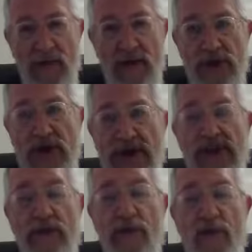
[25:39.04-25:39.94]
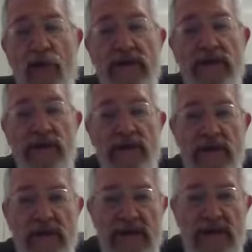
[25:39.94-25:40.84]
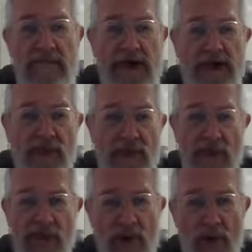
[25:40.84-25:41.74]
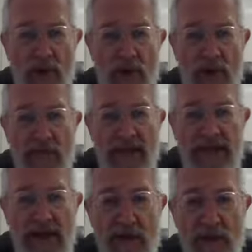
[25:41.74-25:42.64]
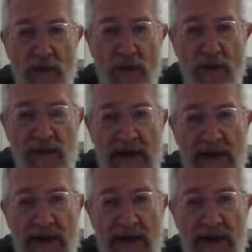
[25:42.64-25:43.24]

would check the wood to make sure there were no worms in the wood.